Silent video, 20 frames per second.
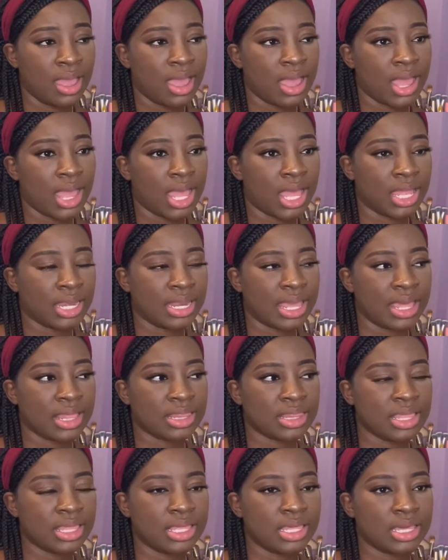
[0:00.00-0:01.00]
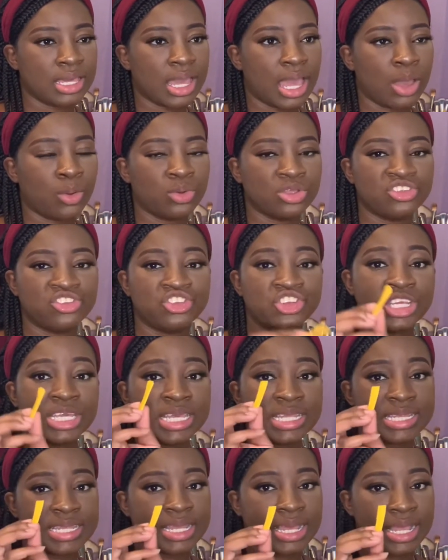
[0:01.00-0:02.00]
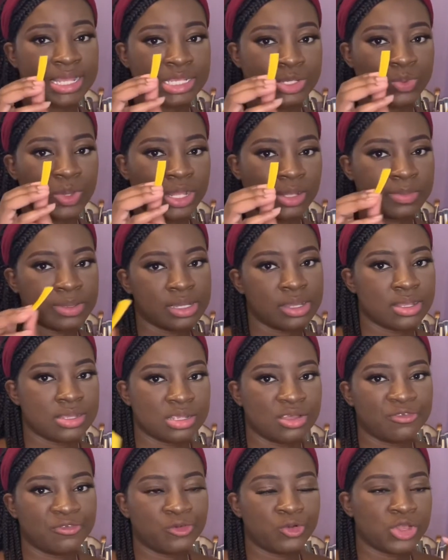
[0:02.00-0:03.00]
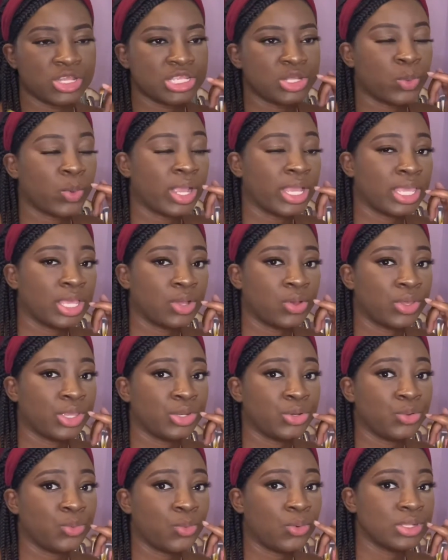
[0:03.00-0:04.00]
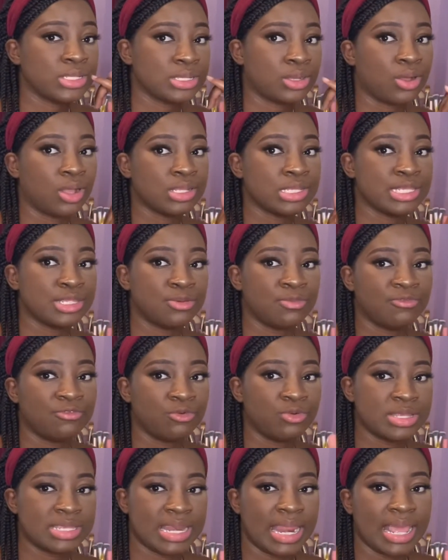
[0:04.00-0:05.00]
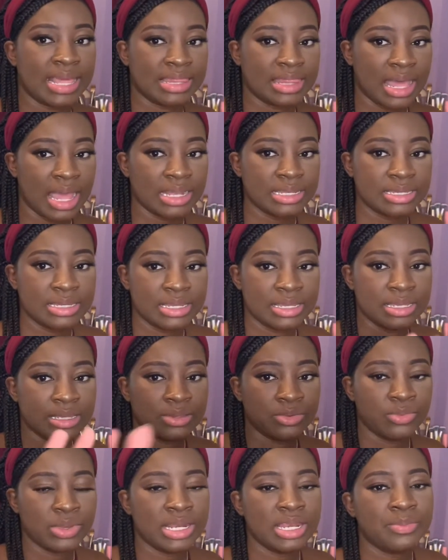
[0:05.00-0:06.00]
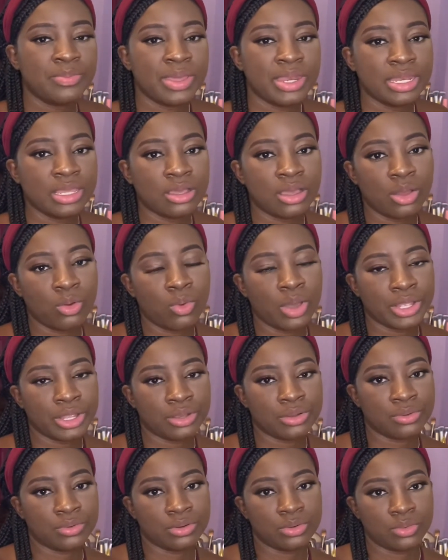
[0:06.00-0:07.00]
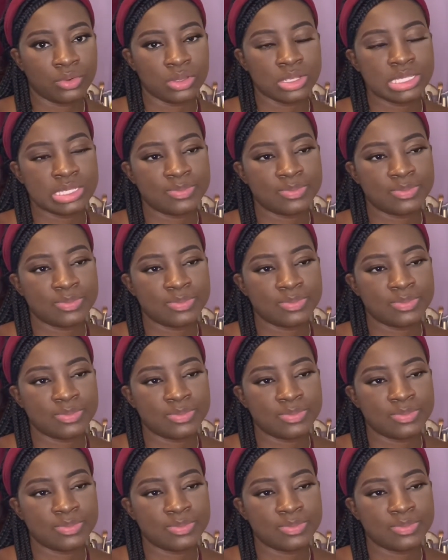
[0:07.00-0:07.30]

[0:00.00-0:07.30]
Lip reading: and I think I was cheating as well because of course you're working out, you don't want to consume foods like that, well, depending on what your goal was.